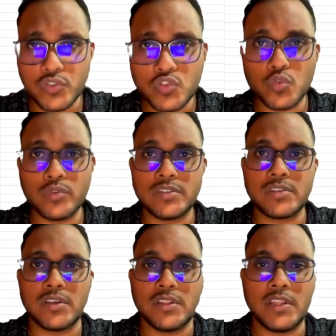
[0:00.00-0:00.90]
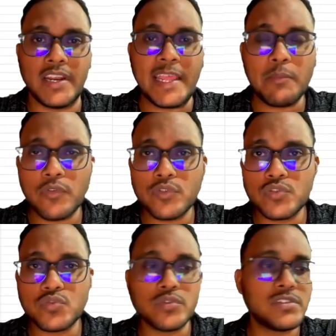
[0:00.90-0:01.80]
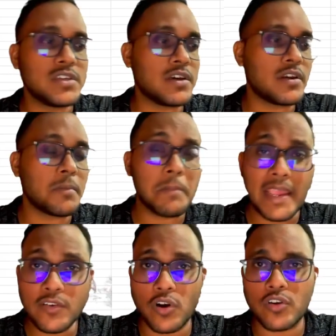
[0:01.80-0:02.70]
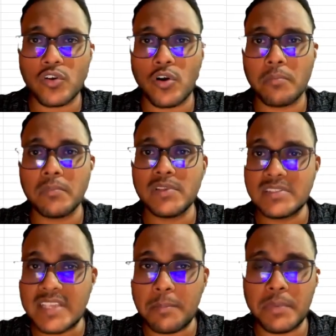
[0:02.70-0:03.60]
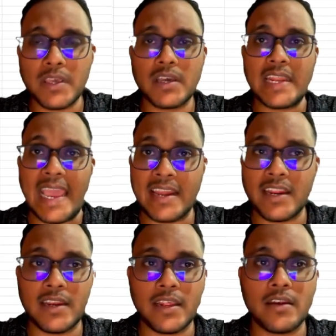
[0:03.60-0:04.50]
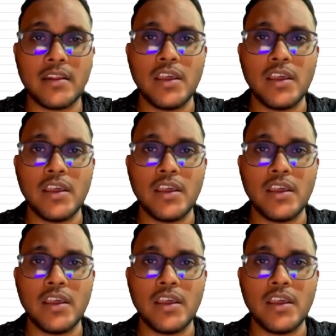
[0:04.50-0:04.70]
tools. The name of those tools are make.com, Zapier, N8N.